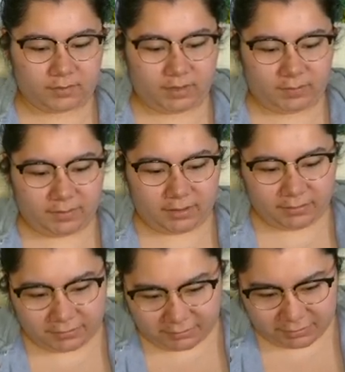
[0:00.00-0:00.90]
I'm not
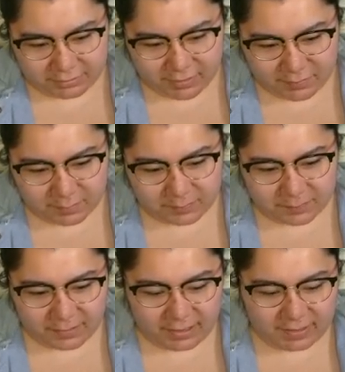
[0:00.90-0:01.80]
going to say what
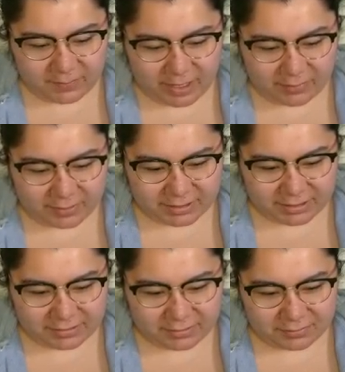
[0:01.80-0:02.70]
fandom I was
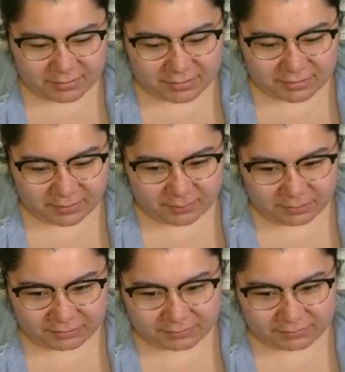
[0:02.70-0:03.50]
into on Tumblr.